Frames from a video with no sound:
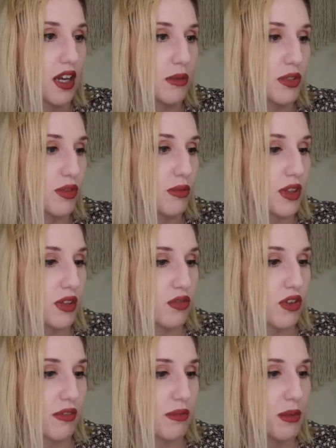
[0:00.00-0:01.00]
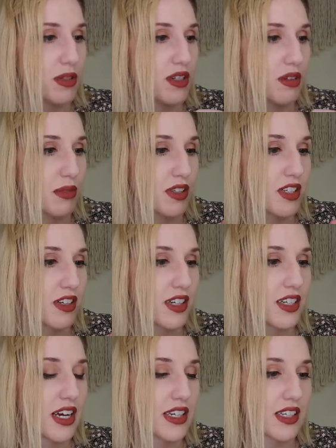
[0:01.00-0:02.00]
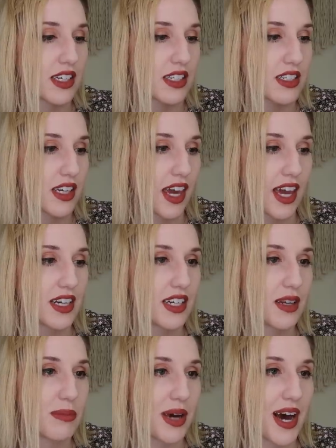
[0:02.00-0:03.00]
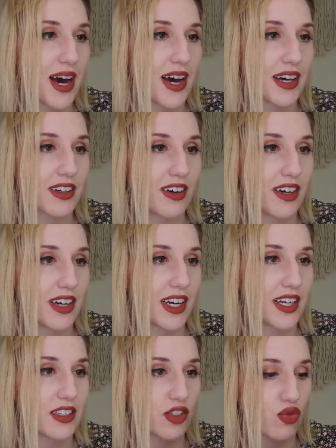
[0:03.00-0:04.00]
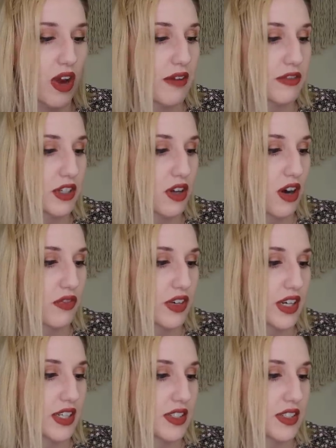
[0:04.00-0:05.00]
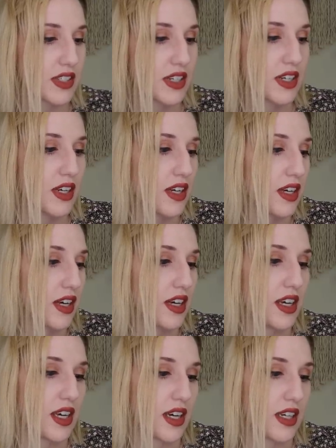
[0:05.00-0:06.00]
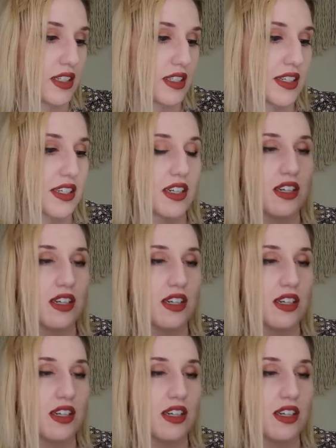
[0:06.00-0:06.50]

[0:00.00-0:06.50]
I'm assuming the draft maybe to the military, and it has like a To Canada bag on it, the drafting office, and this is